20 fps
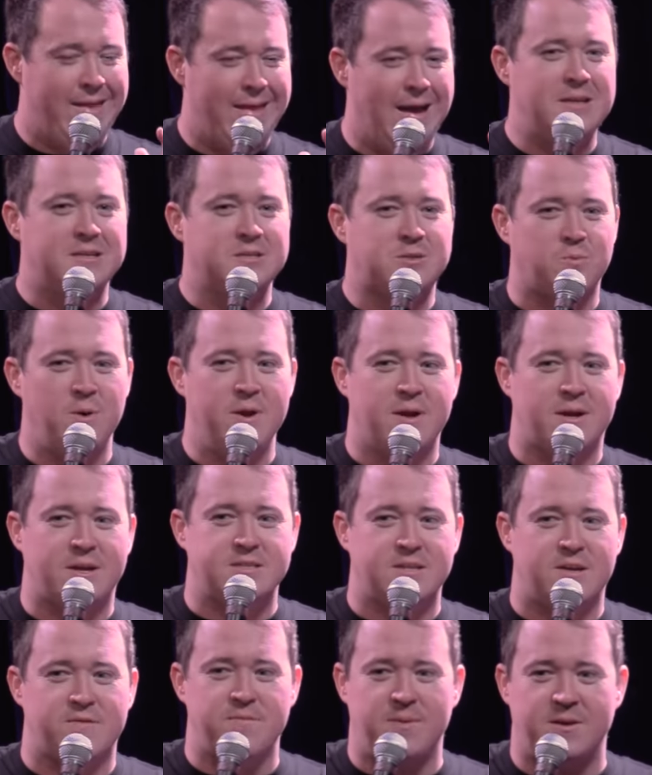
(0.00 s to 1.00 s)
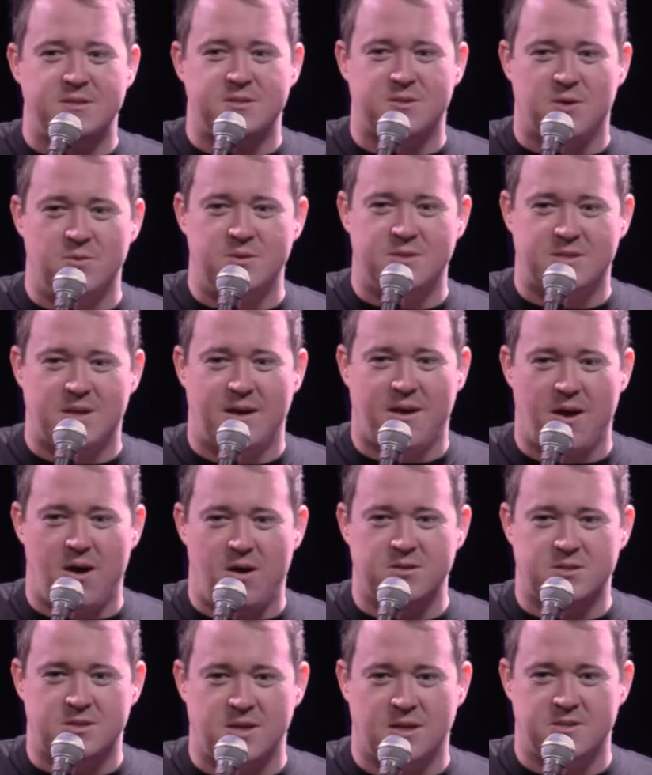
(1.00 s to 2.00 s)
That is weird because everybody's always like,
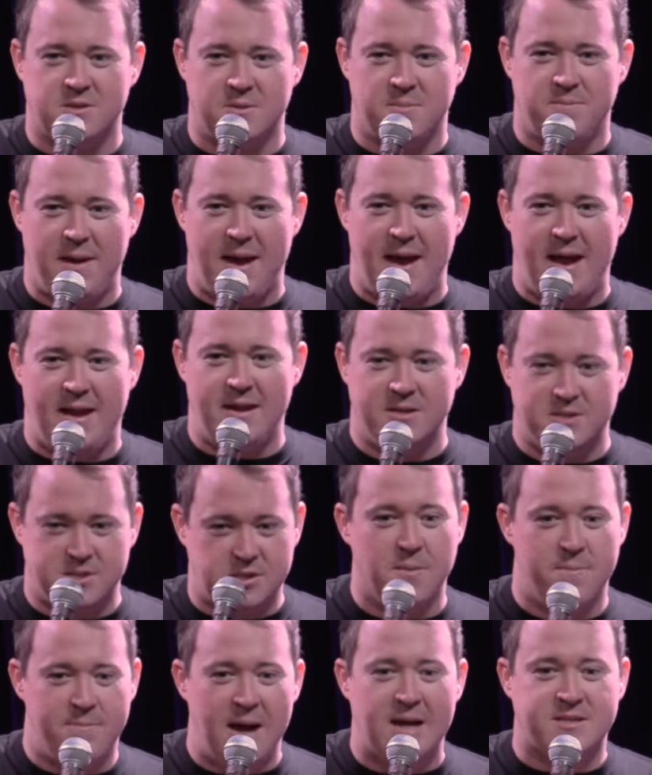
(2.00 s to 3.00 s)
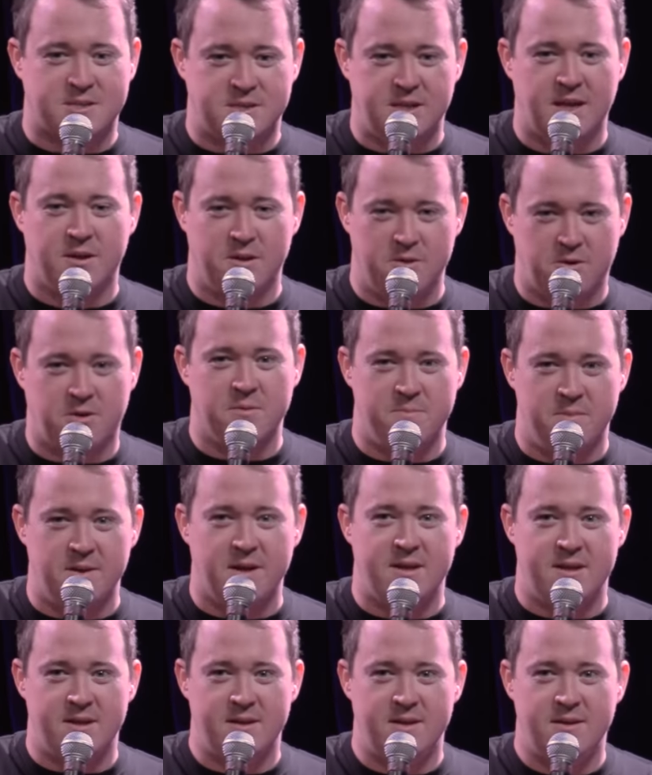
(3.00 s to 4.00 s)
oh, it's such a bad... It's the best thing you could
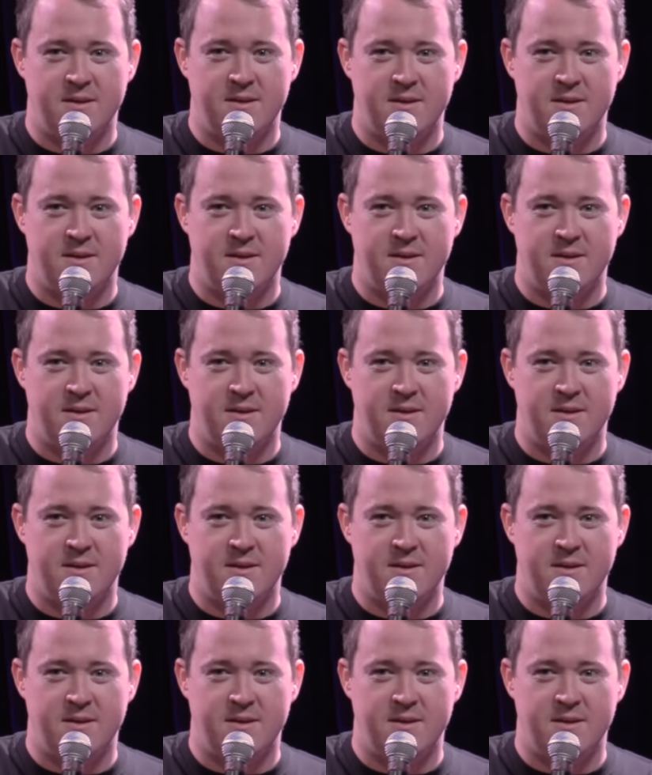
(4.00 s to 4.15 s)
be.